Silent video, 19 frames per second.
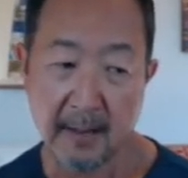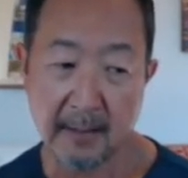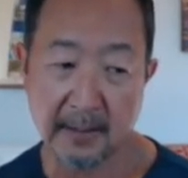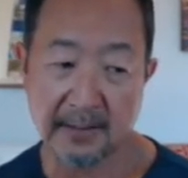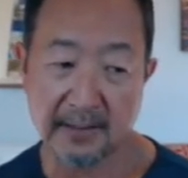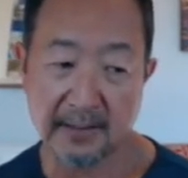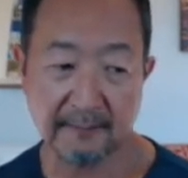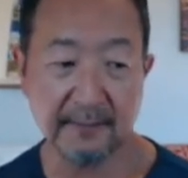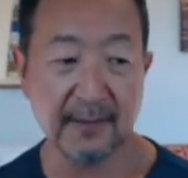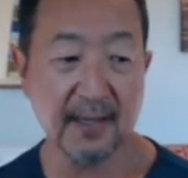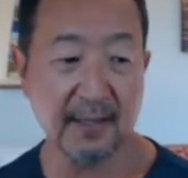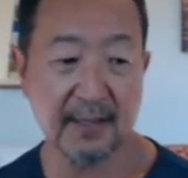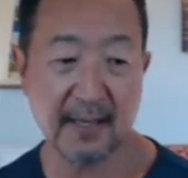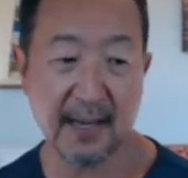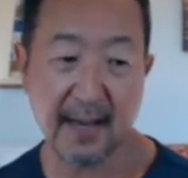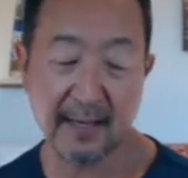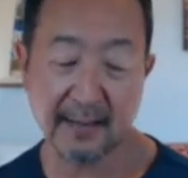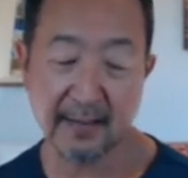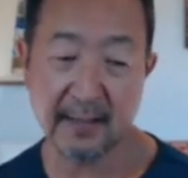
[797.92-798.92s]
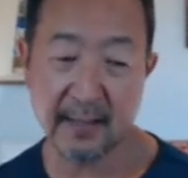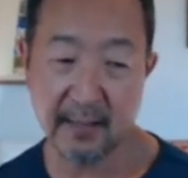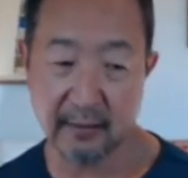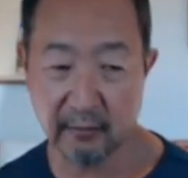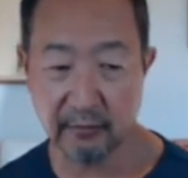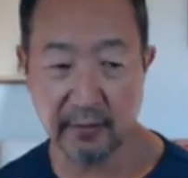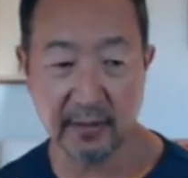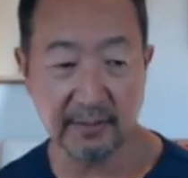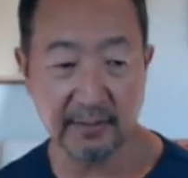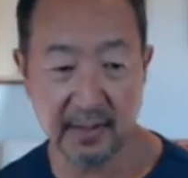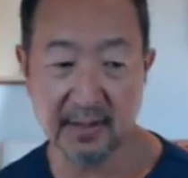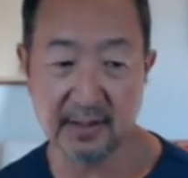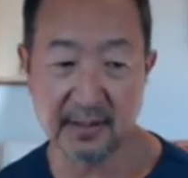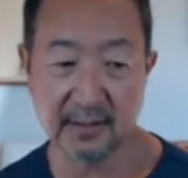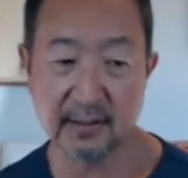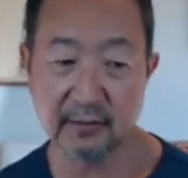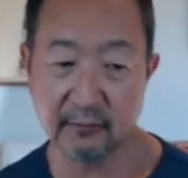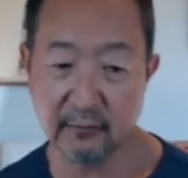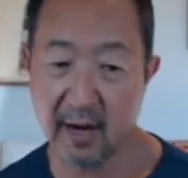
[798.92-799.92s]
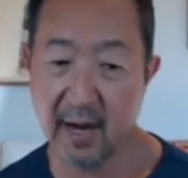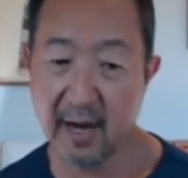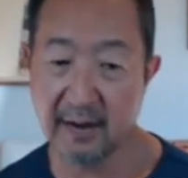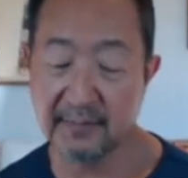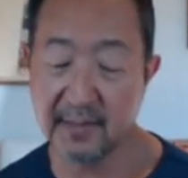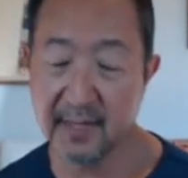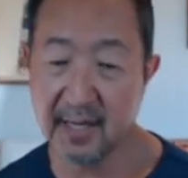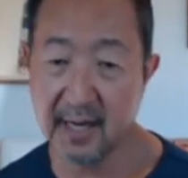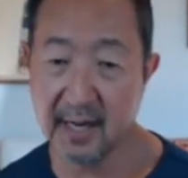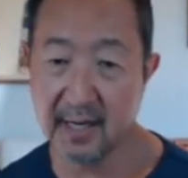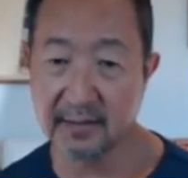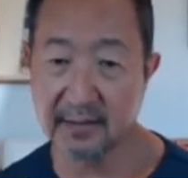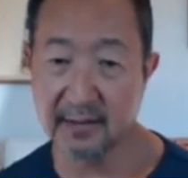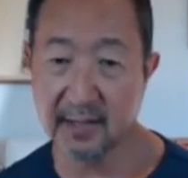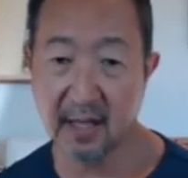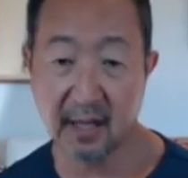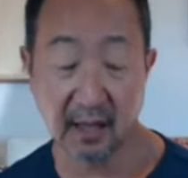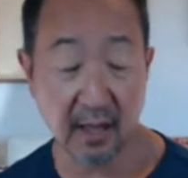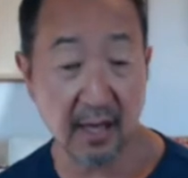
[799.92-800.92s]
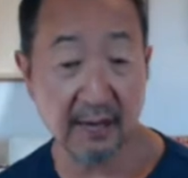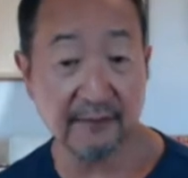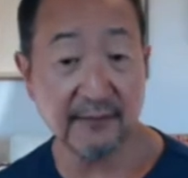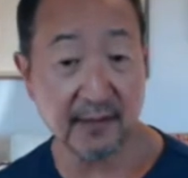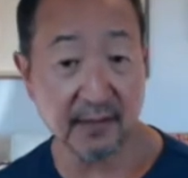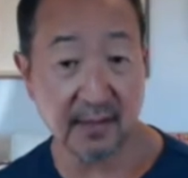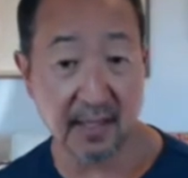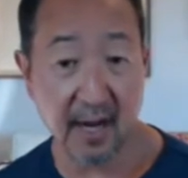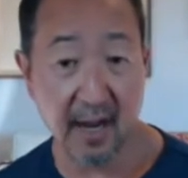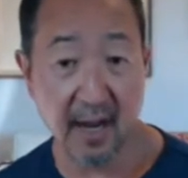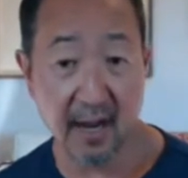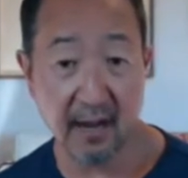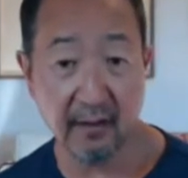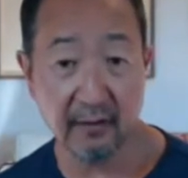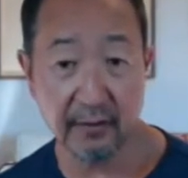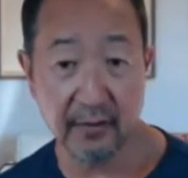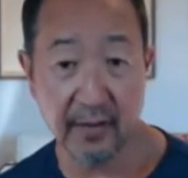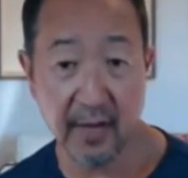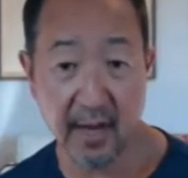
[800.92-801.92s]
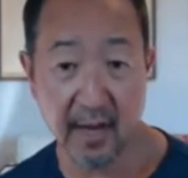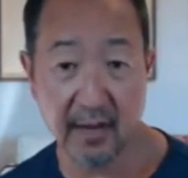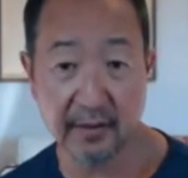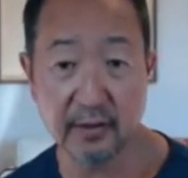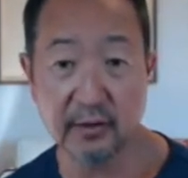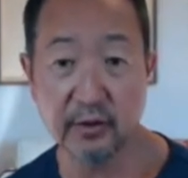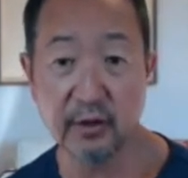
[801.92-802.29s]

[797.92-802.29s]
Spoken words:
something that can only be described as a lifestyle that